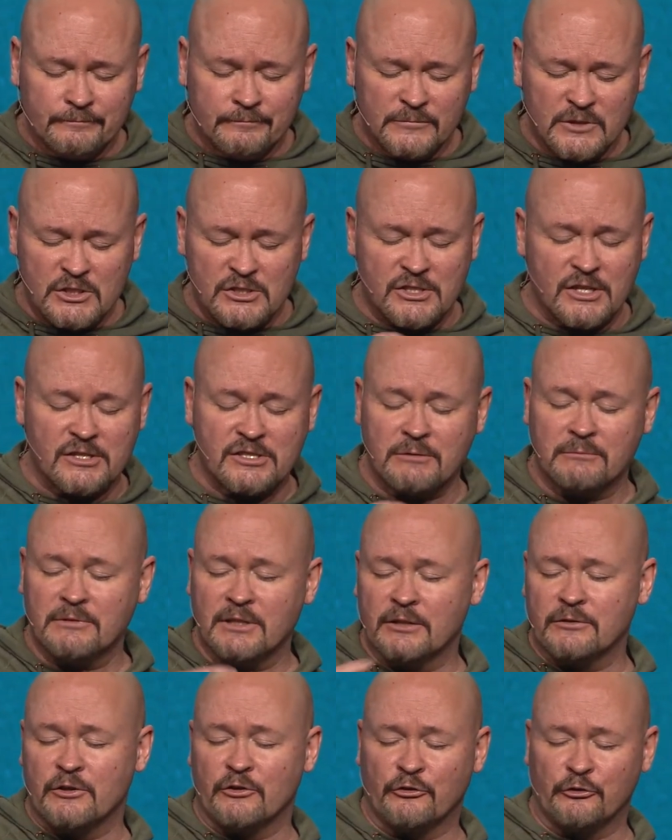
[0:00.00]
Just say something
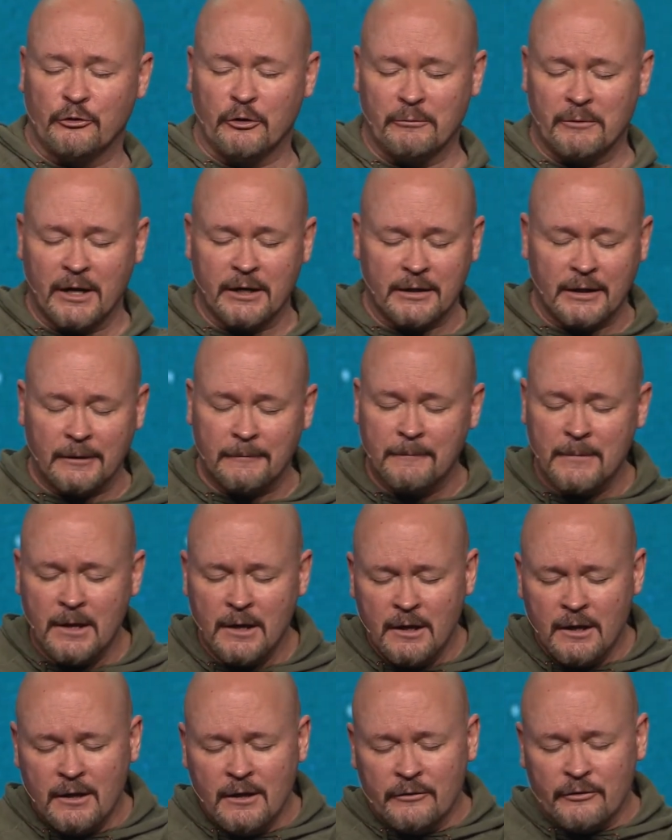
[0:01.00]
like this to him right now.
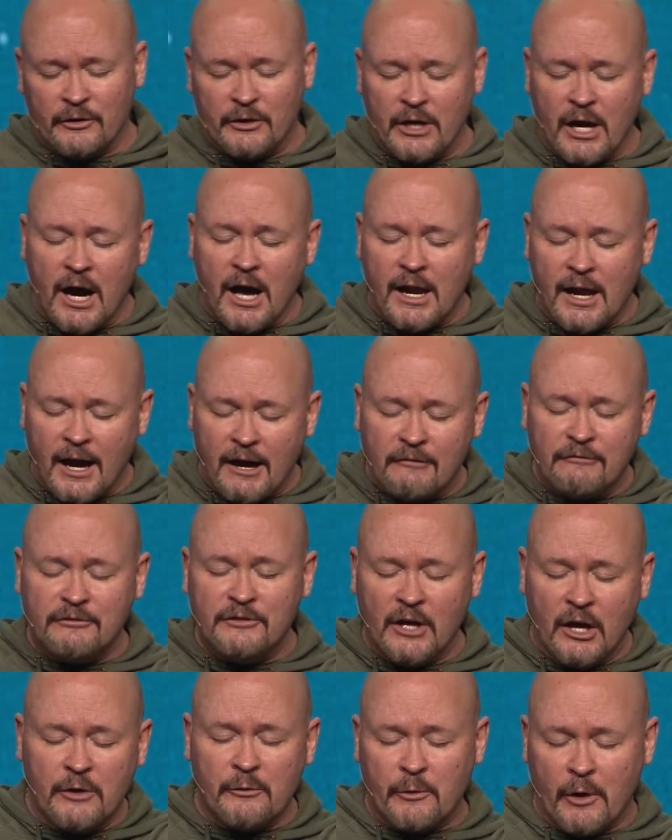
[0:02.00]
Say, God, I've
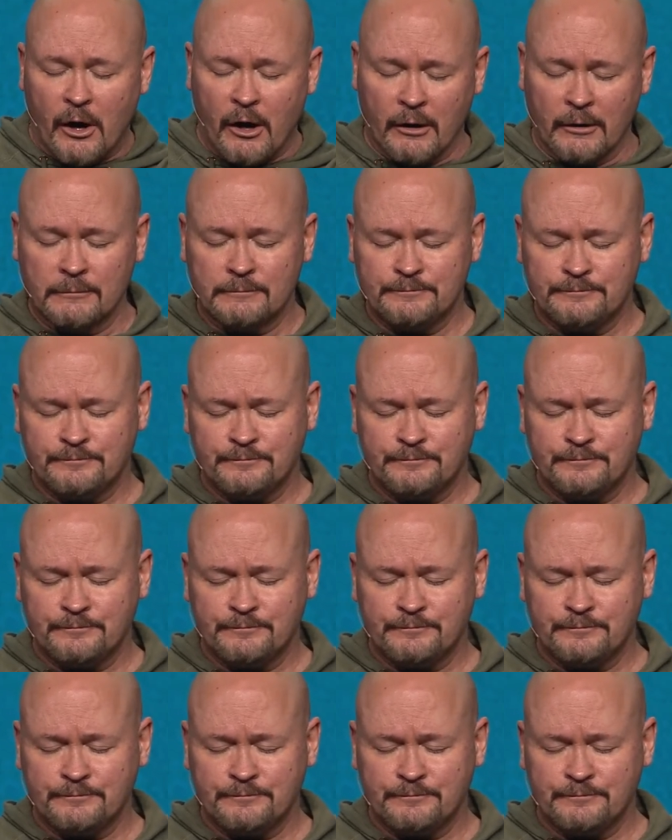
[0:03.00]
done wrong.